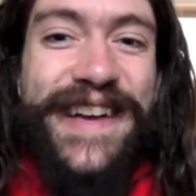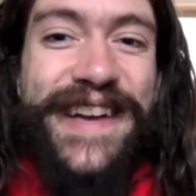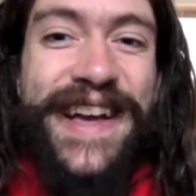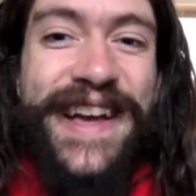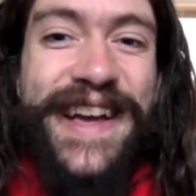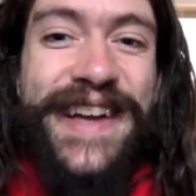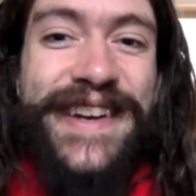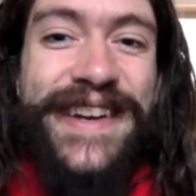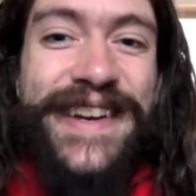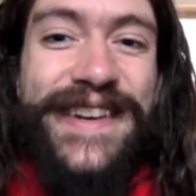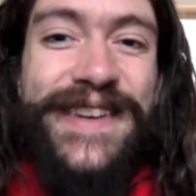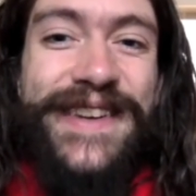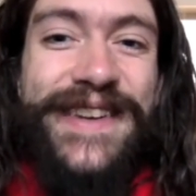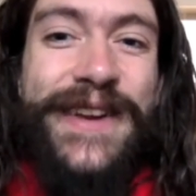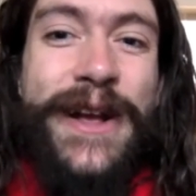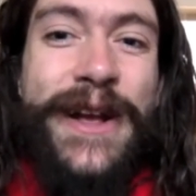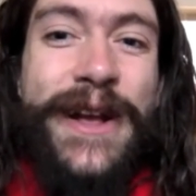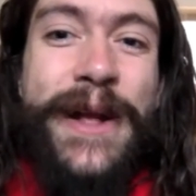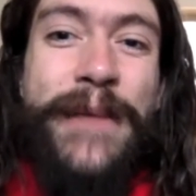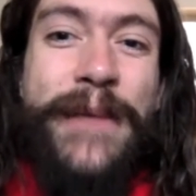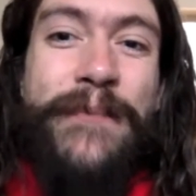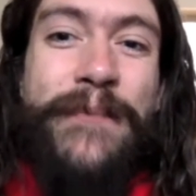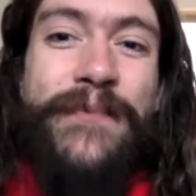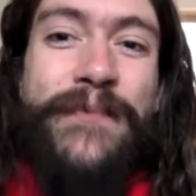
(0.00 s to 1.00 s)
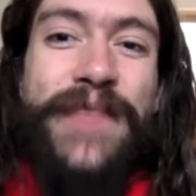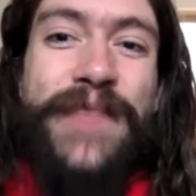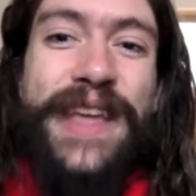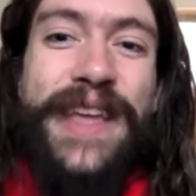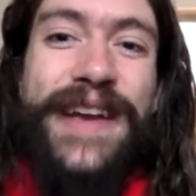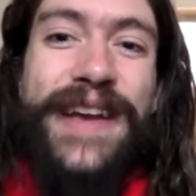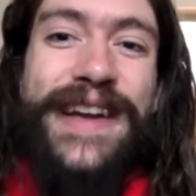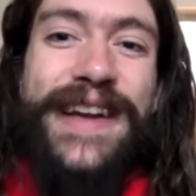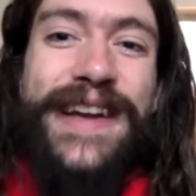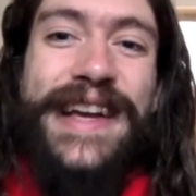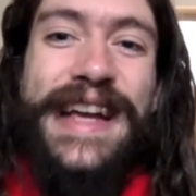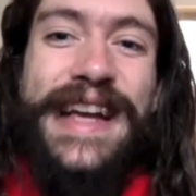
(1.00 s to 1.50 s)
And
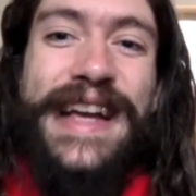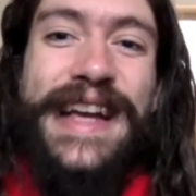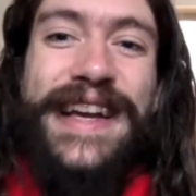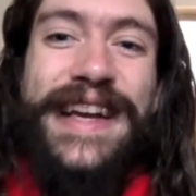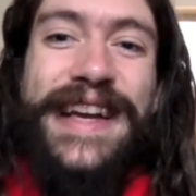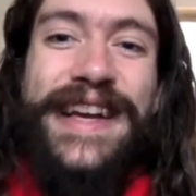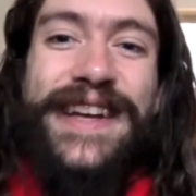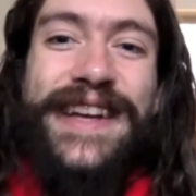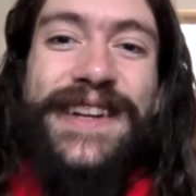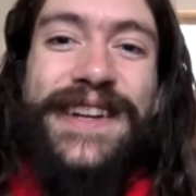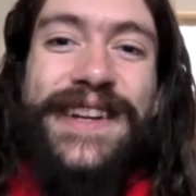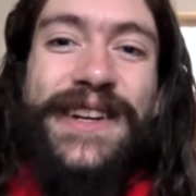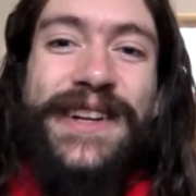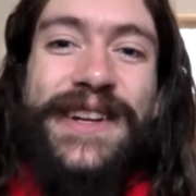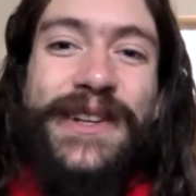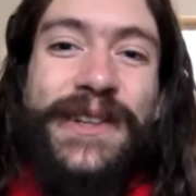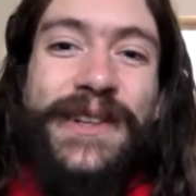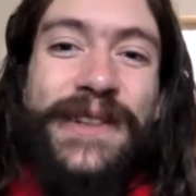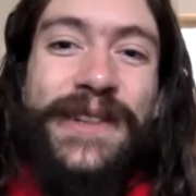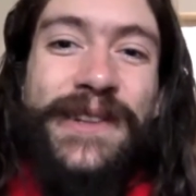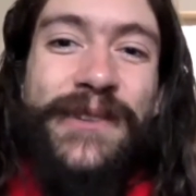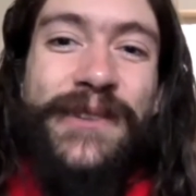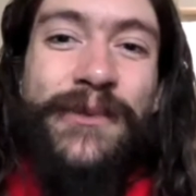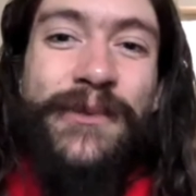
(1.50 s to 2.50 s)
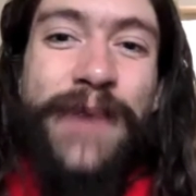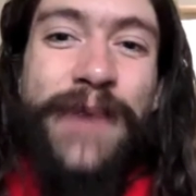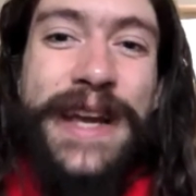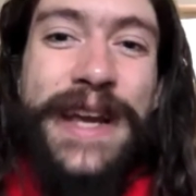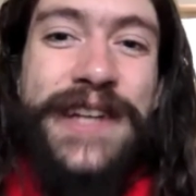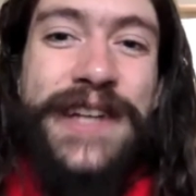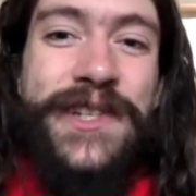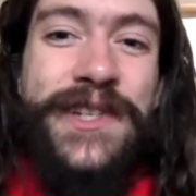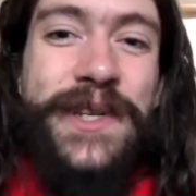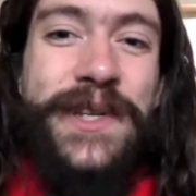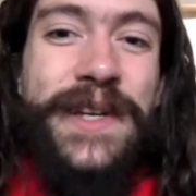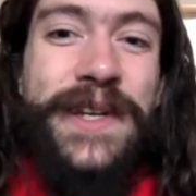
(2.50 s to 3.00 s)

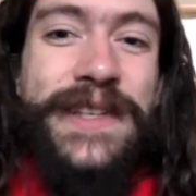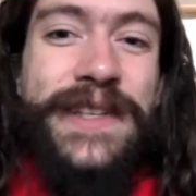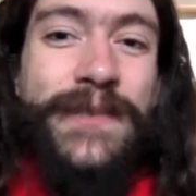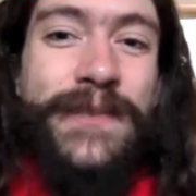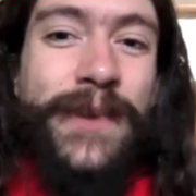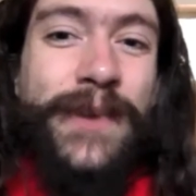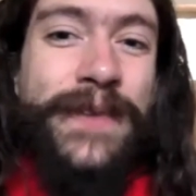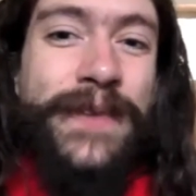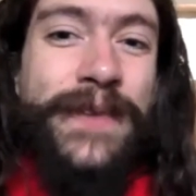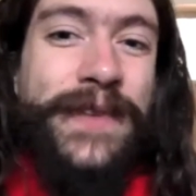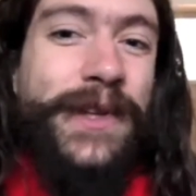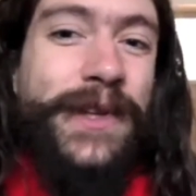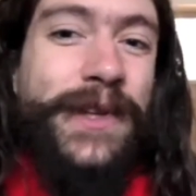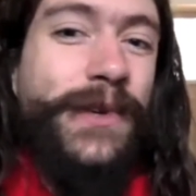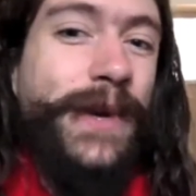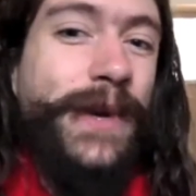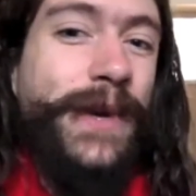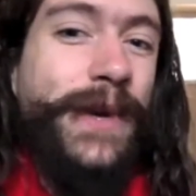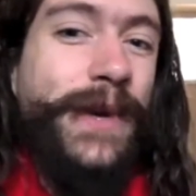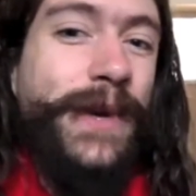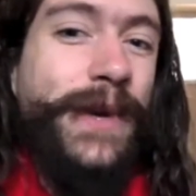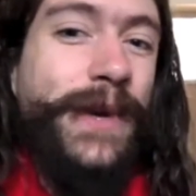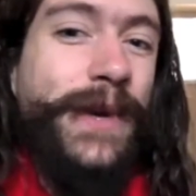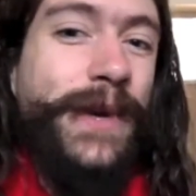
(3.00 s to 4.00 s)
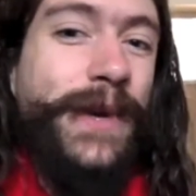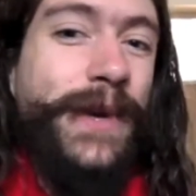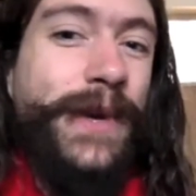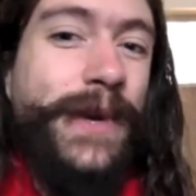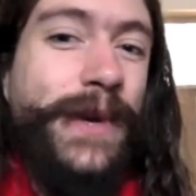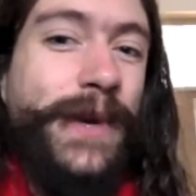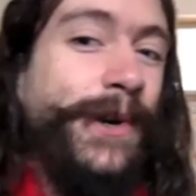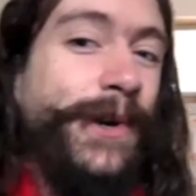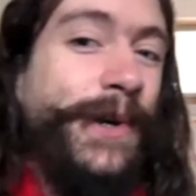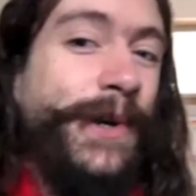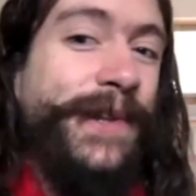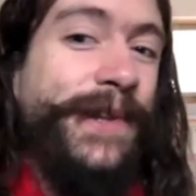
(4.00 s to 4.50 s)
reishi is one of the greatest
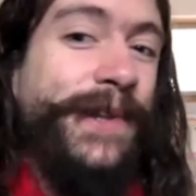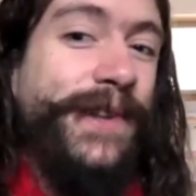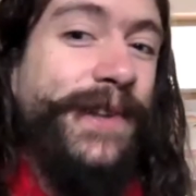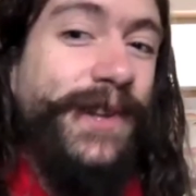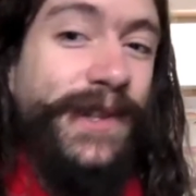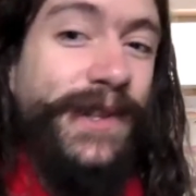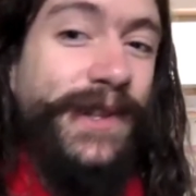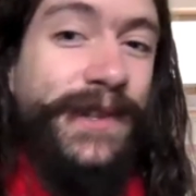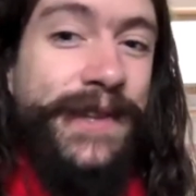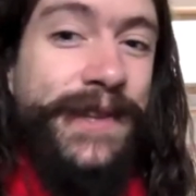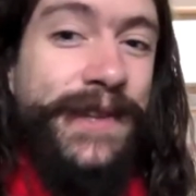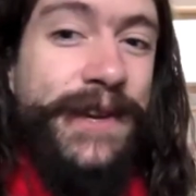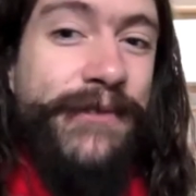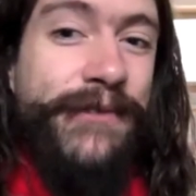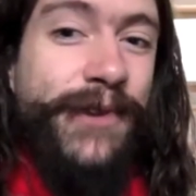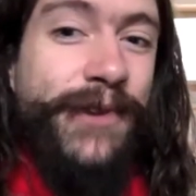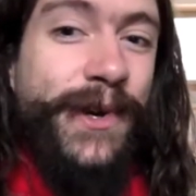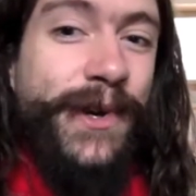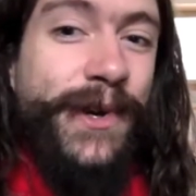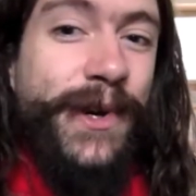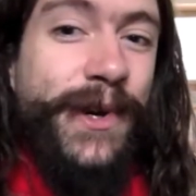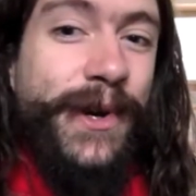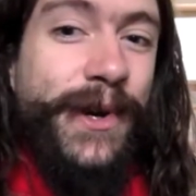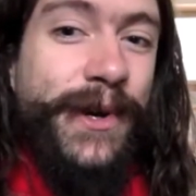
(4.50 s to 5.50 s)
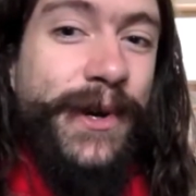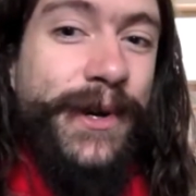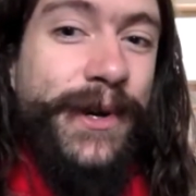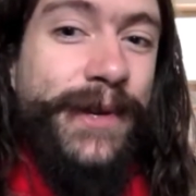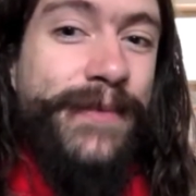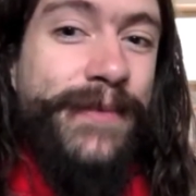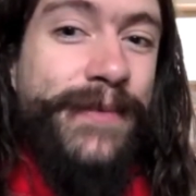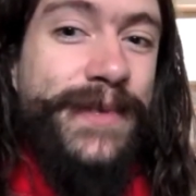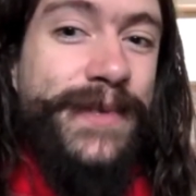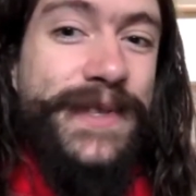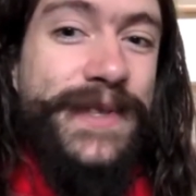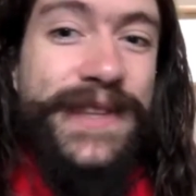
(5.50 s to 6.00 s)
of all liver
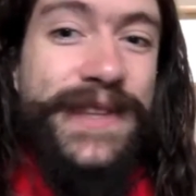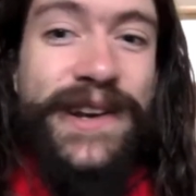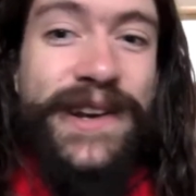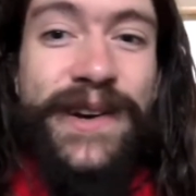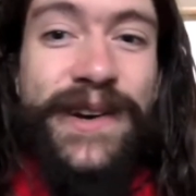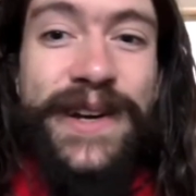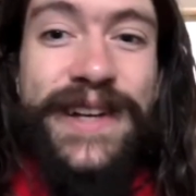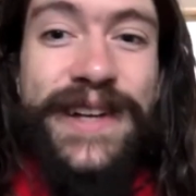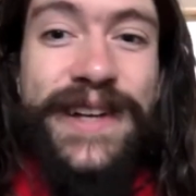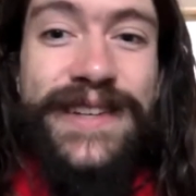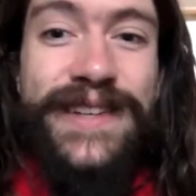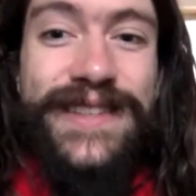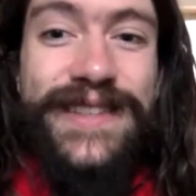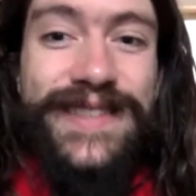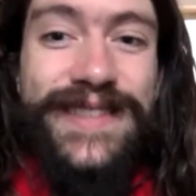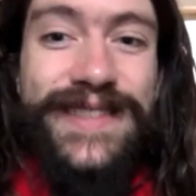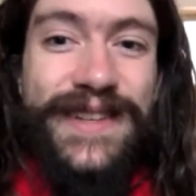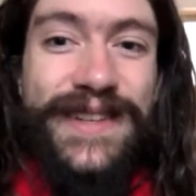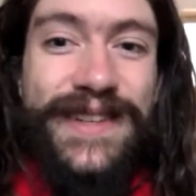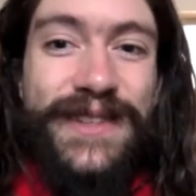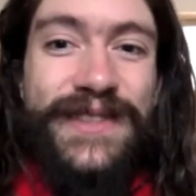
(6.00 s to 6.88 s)
herbs there is.